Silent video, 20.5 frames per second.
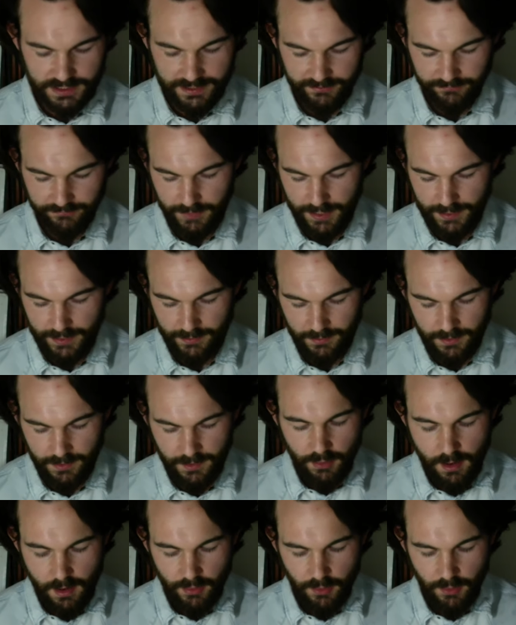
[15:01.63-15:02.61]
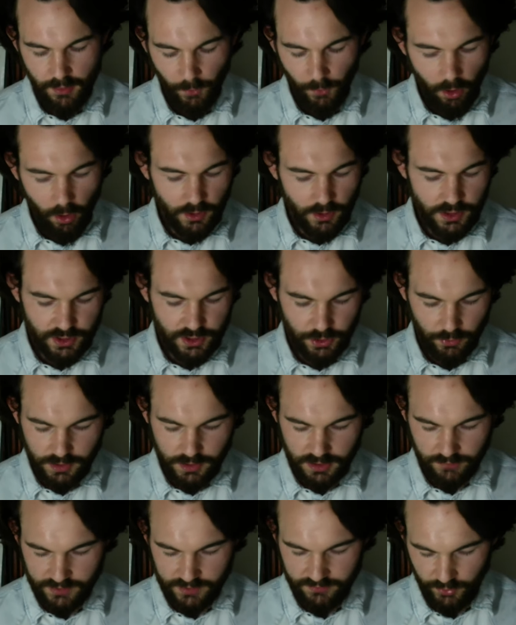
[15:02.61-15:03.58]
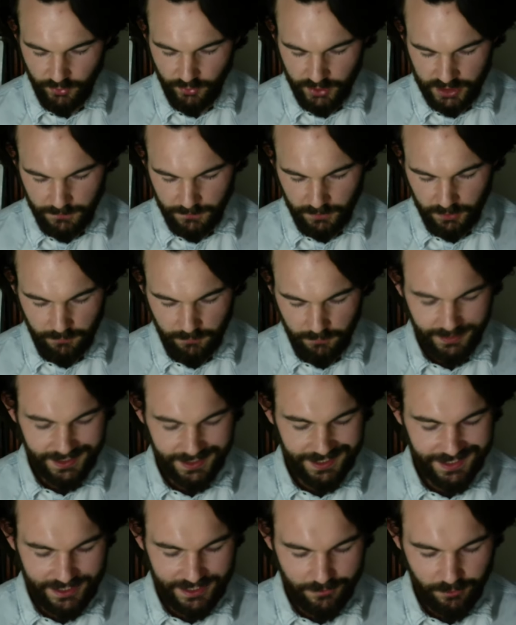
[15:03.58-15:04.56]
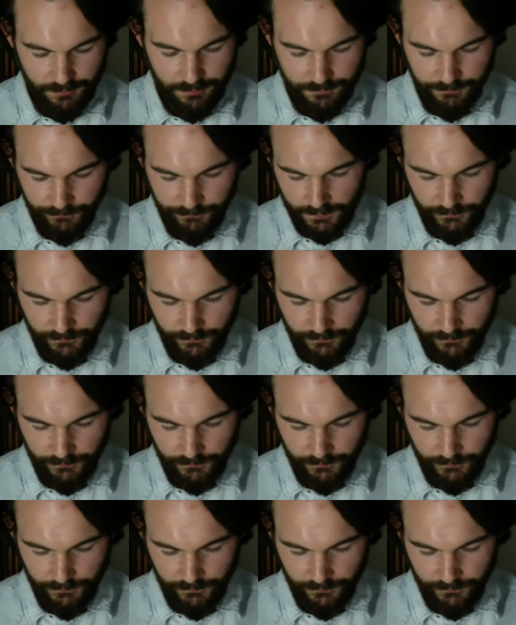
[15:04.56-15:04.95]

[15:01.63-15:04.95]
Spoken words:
of men, the bronze notes of his voice become clearer,